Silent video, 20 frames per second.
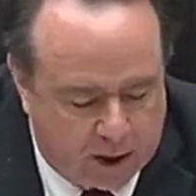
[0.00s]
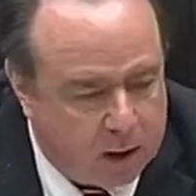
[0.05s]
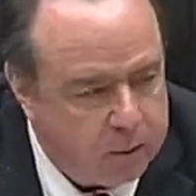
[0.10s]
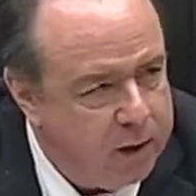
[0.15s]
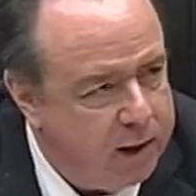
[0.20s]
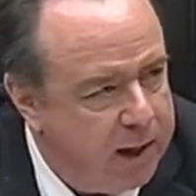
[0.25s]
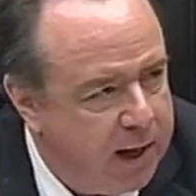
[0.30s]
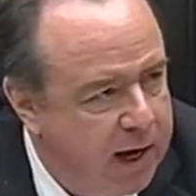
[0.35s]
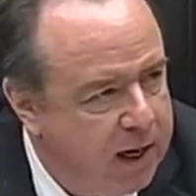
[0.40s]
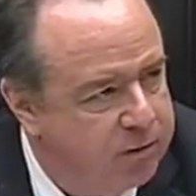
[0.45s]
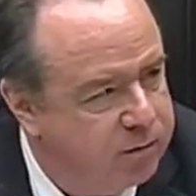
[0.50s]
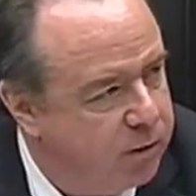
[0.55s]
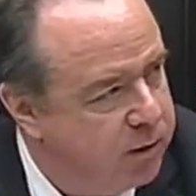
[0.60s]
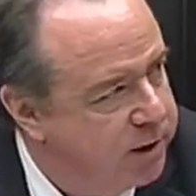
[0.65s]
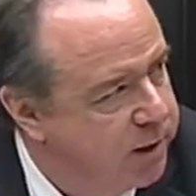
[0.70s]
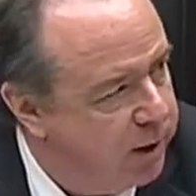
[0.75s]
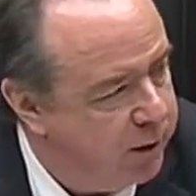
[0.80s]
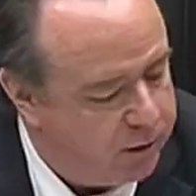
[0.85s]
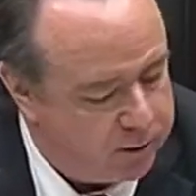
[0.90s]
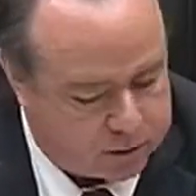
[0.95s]
we had had for
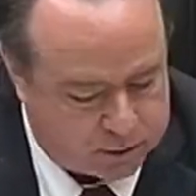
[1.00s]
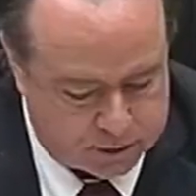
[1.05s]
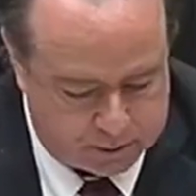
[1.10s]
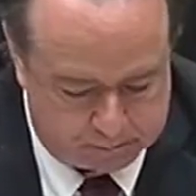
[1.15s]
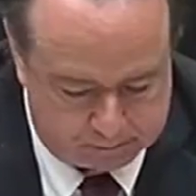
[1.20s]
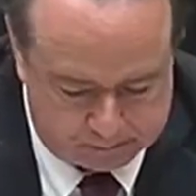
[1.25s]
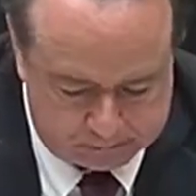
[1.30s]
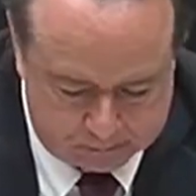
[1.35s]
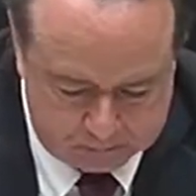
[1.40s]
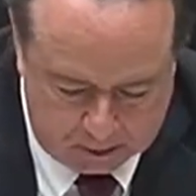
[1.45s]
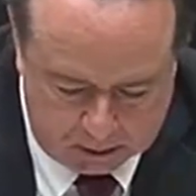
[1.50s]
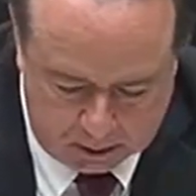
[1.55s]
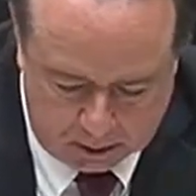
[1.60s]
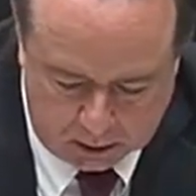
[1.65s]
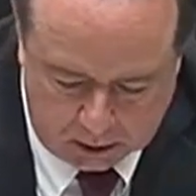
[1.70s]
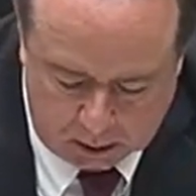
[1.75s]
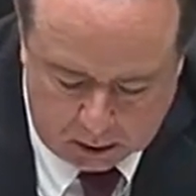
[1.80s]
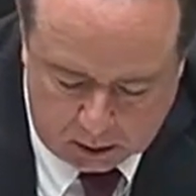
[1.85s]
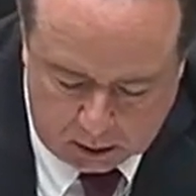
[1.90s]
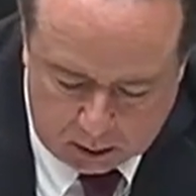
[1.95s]
years.
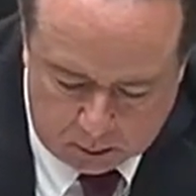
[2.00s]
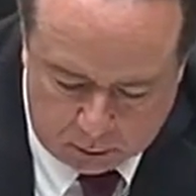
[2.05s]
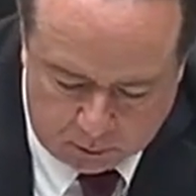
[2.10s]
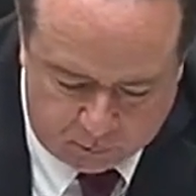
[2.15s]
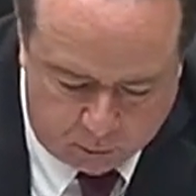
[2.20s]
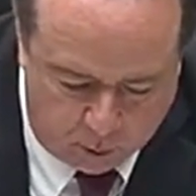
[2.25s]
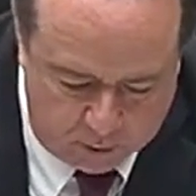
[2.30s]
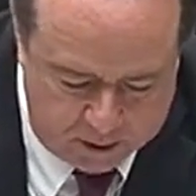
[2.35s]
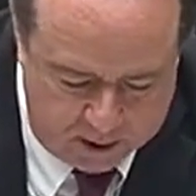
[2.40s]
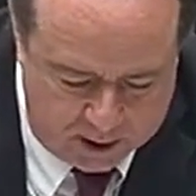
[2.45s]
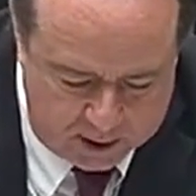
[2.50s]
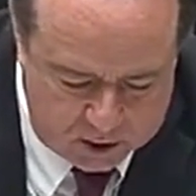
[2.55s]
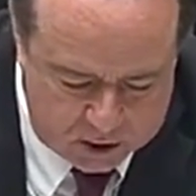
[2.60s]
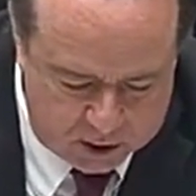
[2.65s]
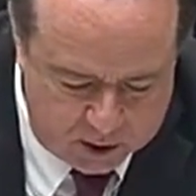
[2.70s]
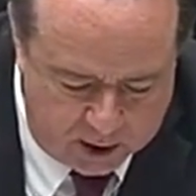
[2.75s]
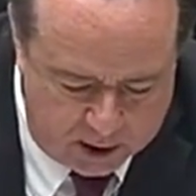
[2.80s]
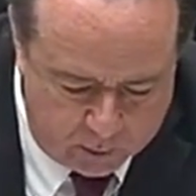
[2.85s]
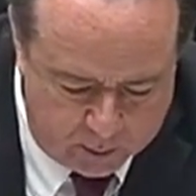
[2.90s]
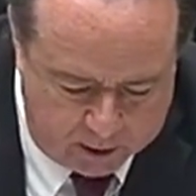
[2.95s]
Before the
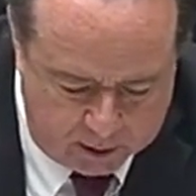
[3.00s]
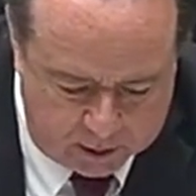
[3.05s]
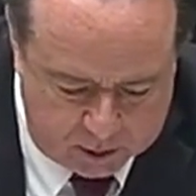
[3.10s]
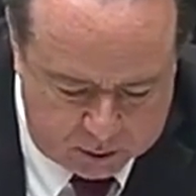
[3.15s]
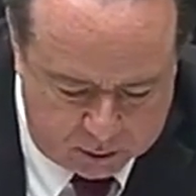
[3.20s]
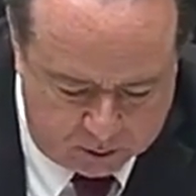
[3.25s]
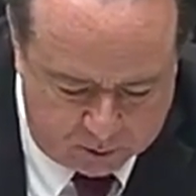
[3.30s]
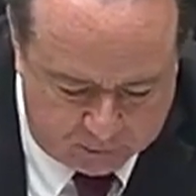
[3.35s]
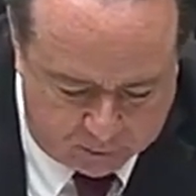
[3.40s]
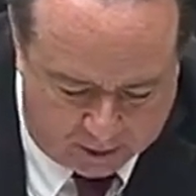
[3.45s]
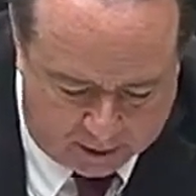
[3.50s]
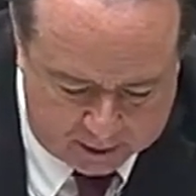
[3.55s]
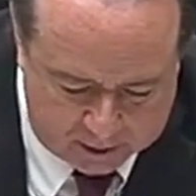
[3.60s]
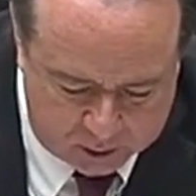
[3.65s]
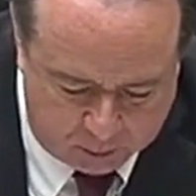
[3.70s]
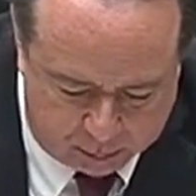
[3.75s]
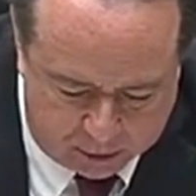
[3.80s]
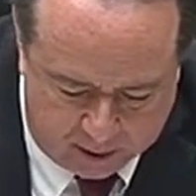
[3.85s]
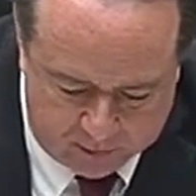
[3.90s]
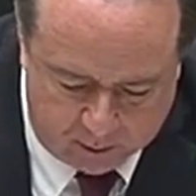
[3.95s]
ACA went into effect, the
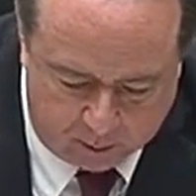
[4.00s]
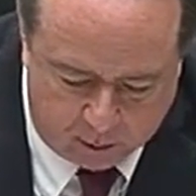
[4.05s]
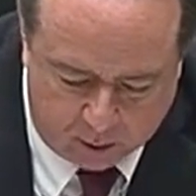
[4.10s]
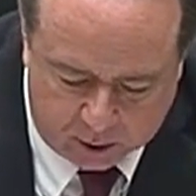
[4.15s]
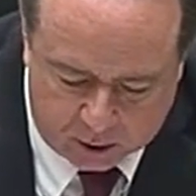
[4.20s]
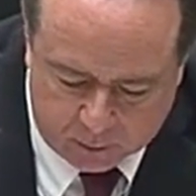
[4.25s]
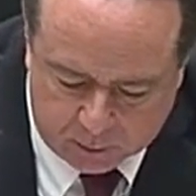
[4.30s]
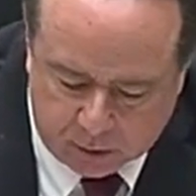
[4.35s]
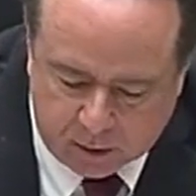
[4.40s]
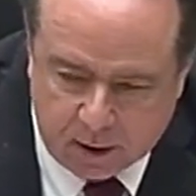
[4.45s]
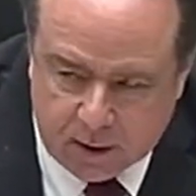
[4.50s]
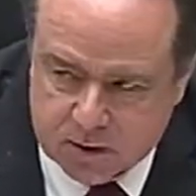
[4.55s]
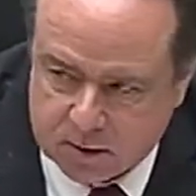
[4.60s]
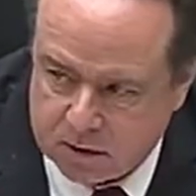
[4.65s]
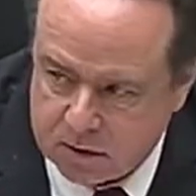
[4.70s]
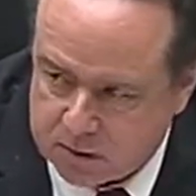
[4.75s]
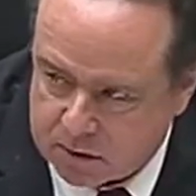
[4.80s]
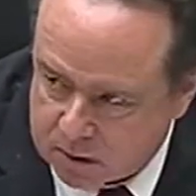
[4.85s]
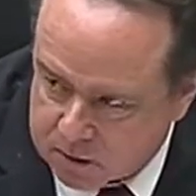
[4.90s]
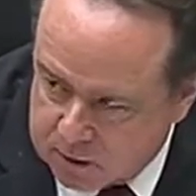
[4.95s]
private marketplace
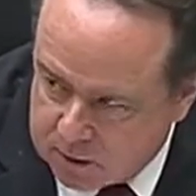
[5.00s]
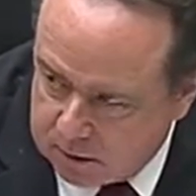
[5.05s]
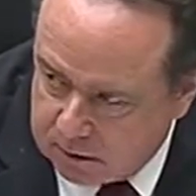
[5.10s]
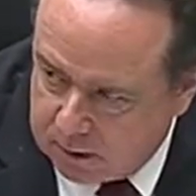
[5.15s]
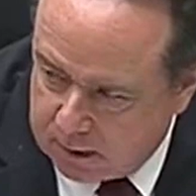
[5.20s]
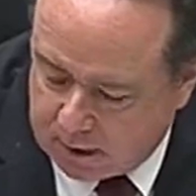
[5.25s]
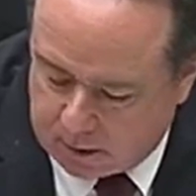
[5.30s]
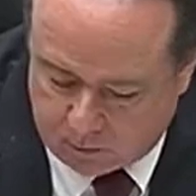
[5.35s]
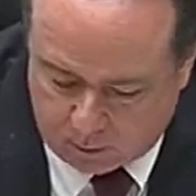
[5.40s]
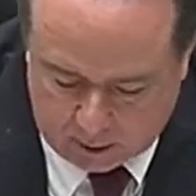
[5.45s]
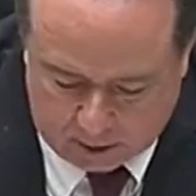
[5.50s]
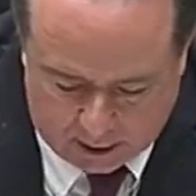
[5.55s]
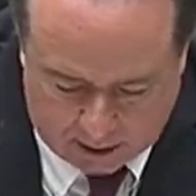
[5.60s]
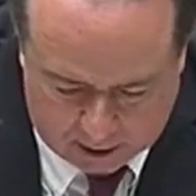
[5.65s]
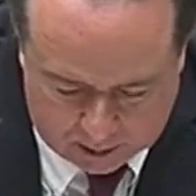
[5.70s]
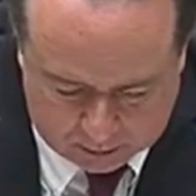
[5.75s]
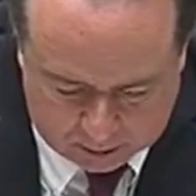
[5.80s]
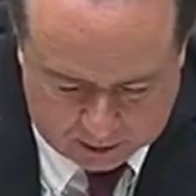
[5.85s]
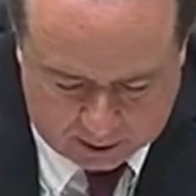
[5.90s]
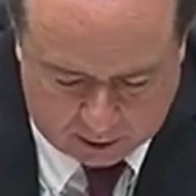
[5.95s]
consistently and
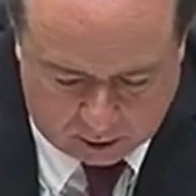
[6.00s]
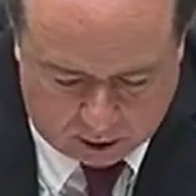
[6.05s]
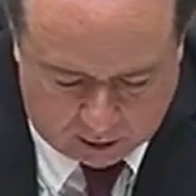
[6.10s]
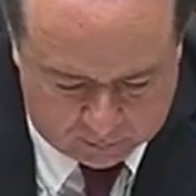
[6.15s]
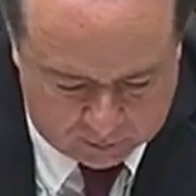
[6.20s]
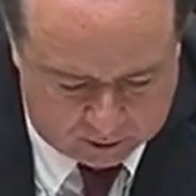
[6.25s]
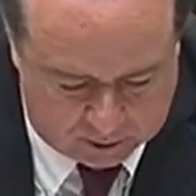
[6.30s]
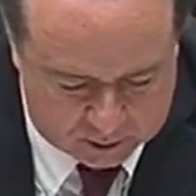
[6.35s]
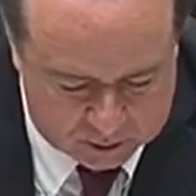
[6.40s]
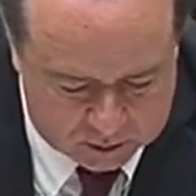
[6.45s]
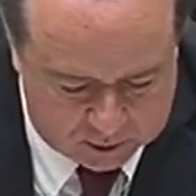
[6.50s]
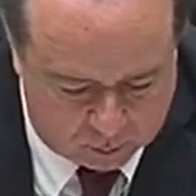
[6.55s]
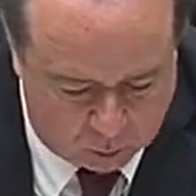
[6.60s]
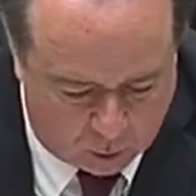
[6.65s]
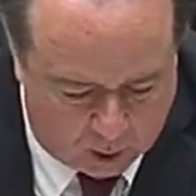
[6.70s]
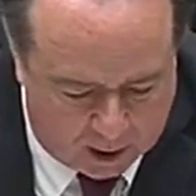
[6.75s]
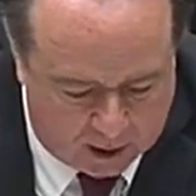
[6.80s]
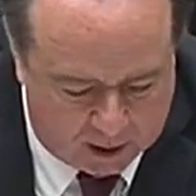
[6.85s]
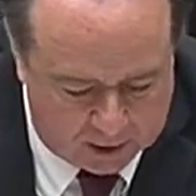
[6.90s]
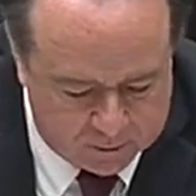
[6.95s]
reliably had offered us a
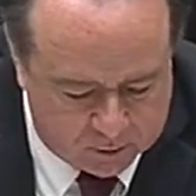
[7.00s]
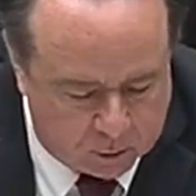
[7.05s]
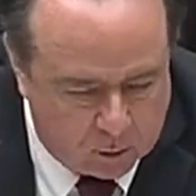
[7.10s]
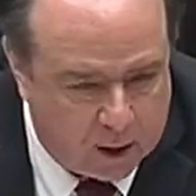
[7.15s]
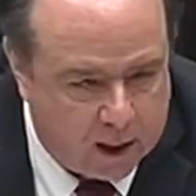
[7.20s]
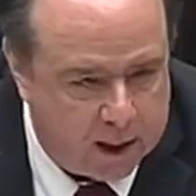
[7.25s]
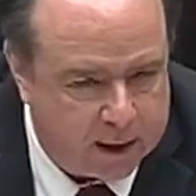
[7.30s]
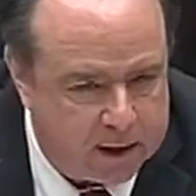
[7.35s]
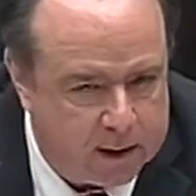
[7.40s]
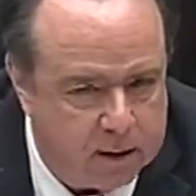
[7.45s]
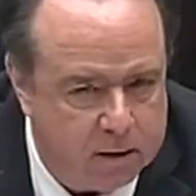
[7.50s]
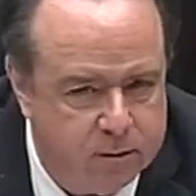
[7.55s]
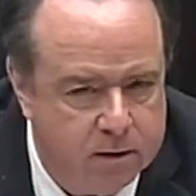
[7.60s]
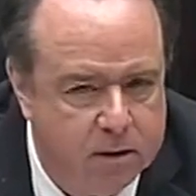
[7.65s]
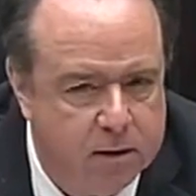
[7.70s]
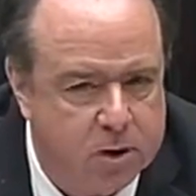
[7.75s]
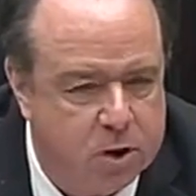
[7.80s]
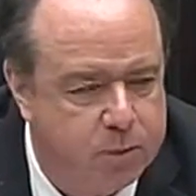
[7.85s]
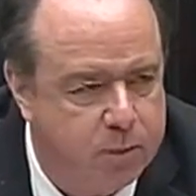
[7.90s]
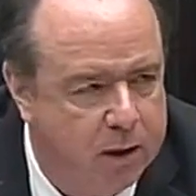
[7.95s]
wide variety of
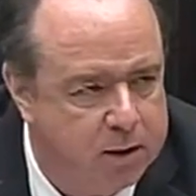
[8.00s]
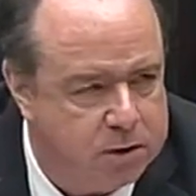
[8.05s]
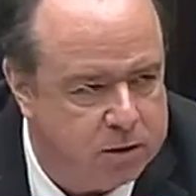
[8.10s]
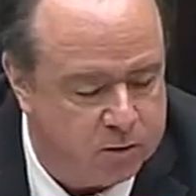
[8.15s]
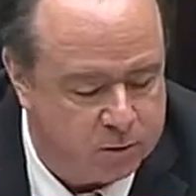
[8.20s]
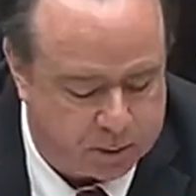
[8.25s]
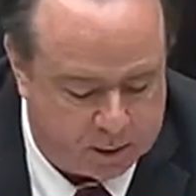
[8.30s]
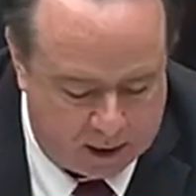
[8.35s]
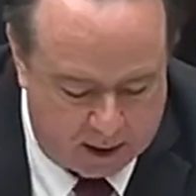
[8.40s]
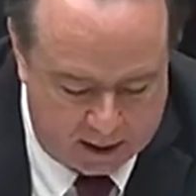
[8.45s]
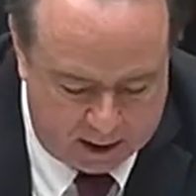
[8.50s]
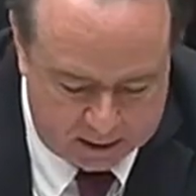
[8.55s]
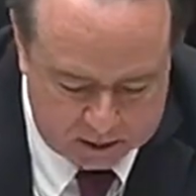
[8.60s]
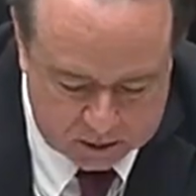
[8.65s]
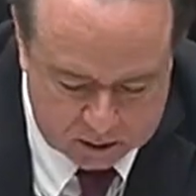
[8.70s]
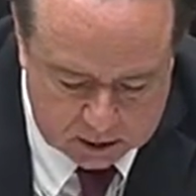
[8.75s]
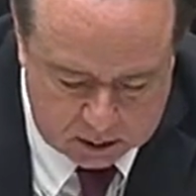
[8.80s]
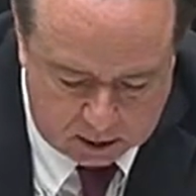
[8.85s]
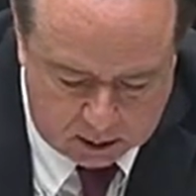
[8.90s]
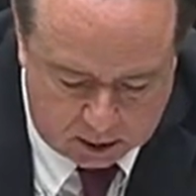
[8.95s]
inexpensive
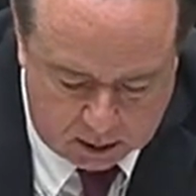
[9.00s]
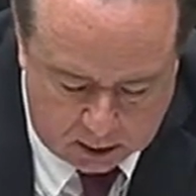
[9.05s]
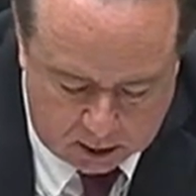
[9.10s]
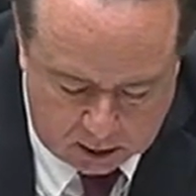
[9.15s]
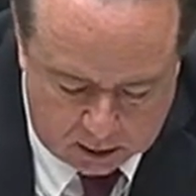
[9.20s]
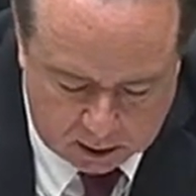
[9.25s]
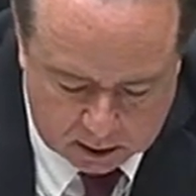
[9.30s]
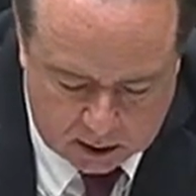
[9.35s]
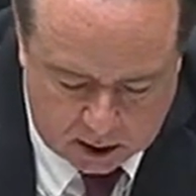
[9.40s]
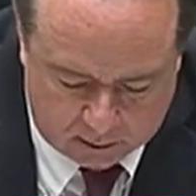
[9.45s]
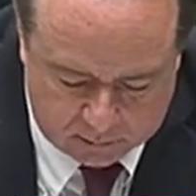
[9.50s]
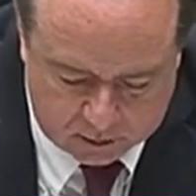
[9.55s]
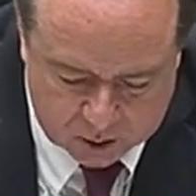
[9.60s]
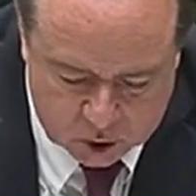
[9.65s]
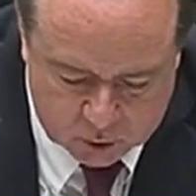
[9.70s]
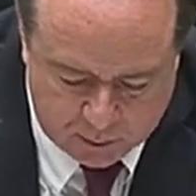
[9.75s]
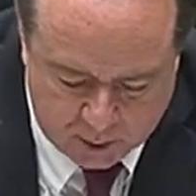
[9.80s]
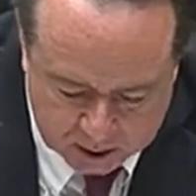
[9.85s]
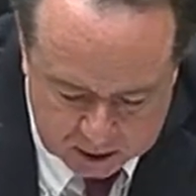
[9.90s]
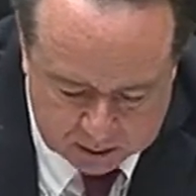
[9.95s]
plans that covered
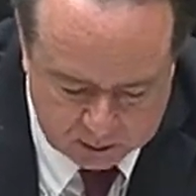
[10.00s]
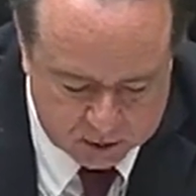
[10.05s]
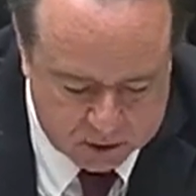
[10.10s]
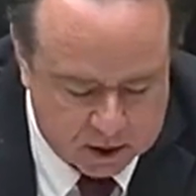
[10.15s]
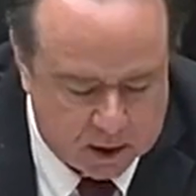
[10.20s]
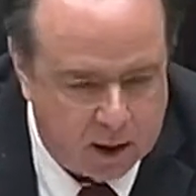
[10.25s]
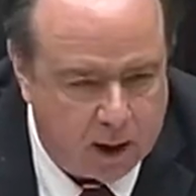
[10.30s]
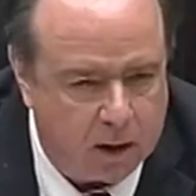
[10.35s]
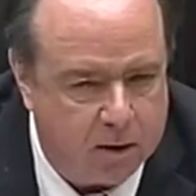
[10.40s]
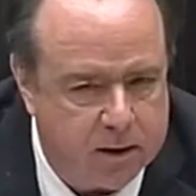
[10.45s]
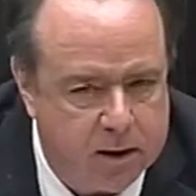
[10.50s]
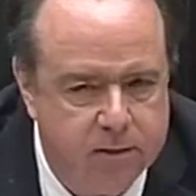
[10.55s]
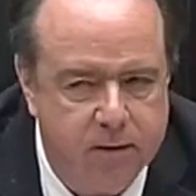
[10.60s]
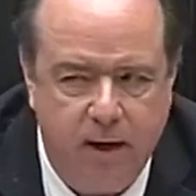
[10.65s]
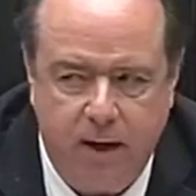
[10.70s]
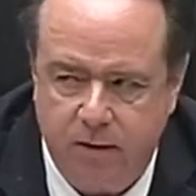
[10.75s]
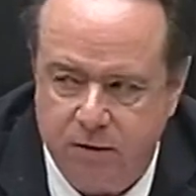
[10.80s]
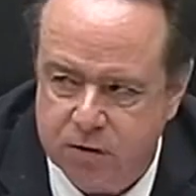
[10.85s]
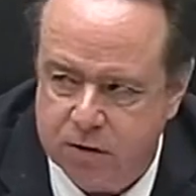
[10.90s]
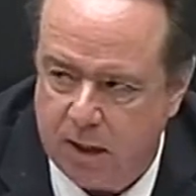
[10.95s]
specialist care, even
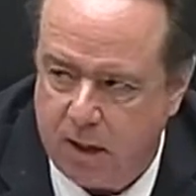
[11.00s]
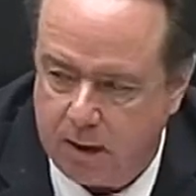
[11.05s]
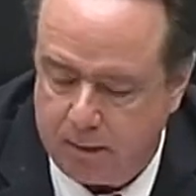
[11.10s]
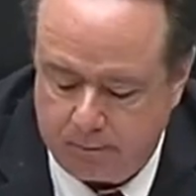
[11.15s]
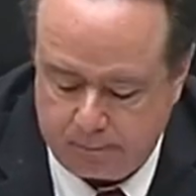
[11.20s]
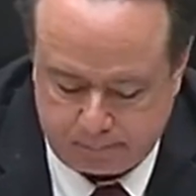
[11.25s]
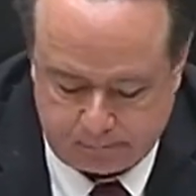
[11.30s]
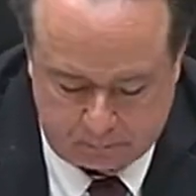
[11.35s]
out of state.